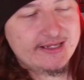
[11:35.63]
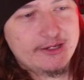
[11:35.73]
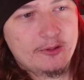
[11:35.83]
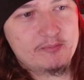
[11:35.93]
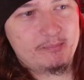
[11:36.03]

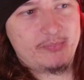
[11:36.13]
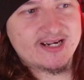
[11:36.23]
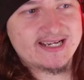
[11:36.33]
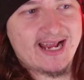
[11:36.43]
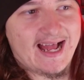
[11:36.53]

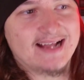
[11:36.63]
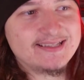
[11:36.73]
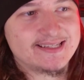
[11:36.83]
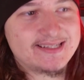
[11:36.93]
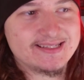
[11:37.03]
But it
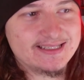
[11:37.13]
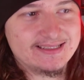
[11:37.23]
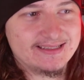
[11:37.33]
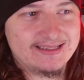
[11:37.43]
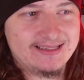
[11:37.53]
adds
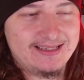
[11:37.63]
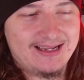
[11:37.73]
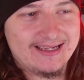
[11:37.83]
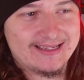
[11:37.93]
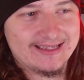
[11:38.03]

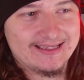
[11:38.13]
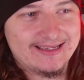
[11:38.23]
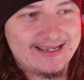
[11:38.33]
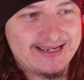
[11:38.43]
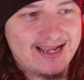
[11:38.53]

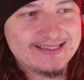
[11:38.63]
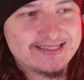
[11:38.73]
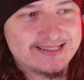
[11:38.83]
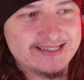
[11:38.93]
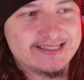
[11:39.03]

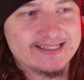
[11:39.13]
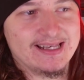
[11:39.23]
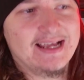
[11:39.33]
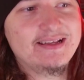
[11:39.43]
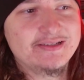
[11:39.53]
this
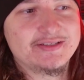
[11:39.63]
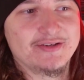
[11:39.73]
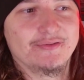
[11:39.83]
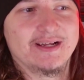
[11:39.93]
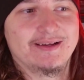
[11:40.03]
layer
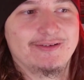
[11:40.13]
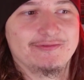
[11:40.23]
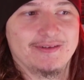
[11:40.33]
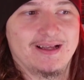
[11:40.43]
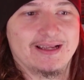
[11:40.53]
to it
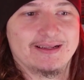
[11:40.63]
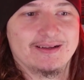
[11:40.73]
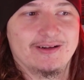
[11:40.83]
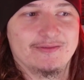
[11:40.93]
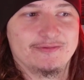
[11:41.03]
of like
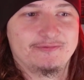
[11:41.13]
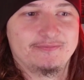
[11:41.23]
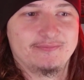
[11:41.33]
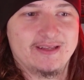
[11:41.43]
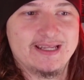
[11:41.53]
of
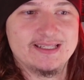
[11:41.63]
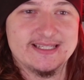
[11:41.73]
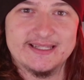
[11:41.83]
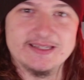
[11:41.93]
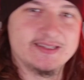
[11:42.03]

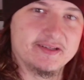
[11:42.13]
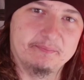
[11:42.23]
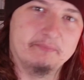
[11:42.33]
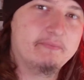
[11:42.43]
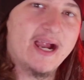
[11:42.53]
is this a
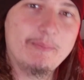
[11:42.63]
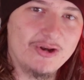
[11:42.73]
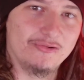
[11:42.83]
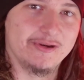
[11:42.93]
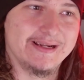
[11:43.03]

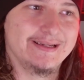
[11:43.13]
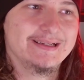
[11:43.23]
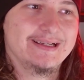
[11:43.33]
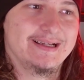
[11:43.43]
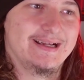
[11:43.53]
memory?
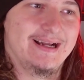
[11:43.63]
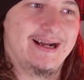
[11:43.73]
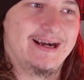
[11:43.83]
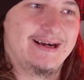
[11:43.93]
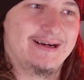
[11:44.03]

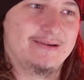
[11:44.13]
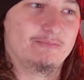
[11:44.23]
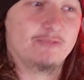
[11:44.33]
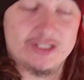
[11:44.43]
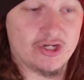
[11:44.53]

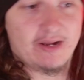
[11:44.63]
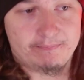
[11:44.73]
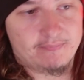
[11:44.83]
Which I